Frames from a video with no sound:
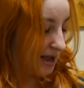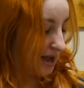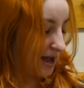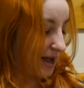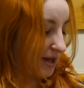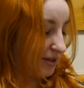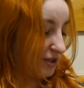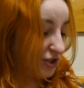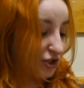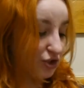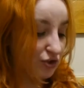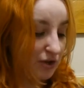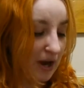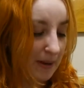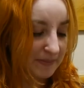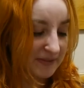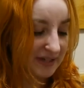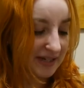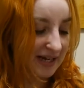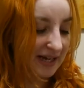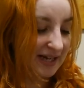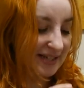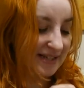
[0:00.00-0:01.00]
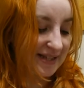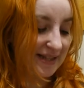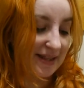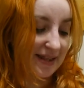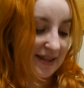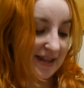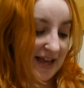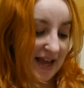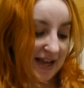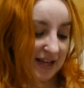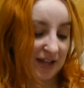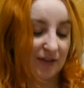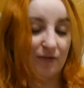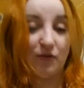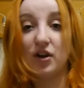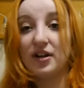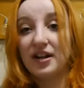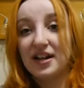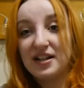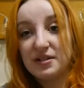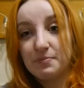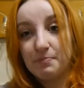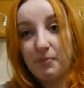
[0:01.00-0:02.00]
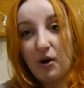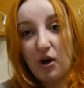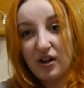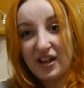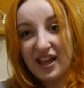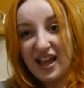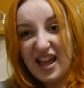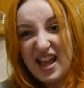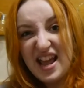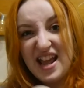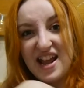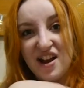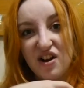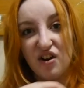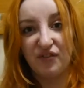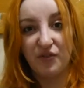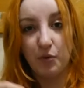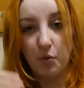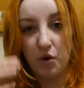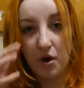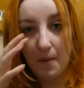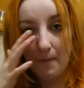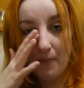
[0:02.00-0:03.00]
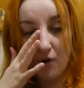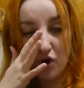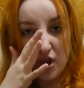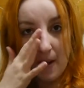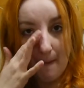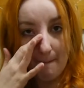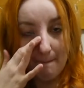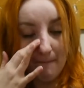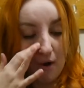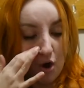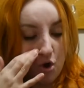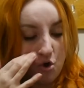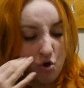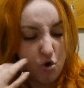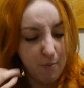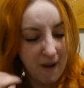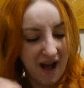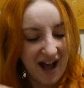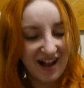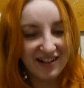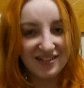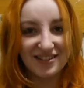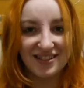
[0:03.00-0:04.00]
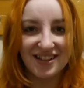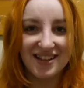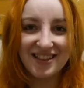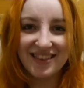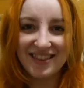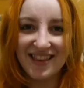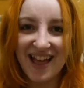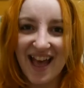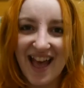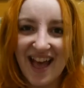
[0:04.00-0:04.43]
The straps are nice and thick. You've got a nice pocket here if you want to put your poo bags in